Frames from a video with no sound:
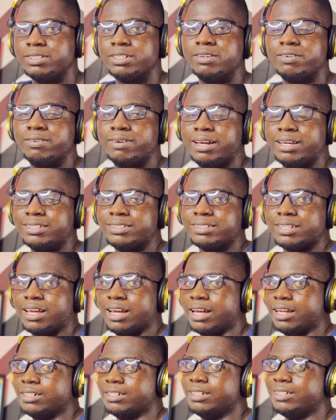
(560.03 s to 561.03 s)
right?
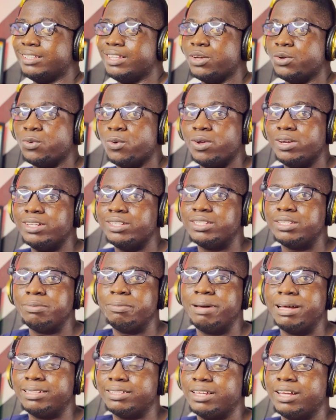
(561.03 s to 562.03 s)
And they take quality
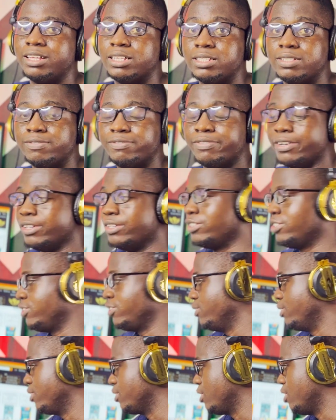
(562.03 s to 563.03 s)
matters very
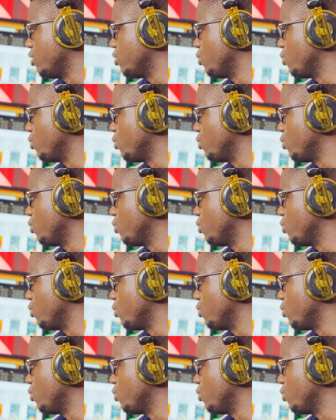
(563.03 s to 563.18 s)
seriously.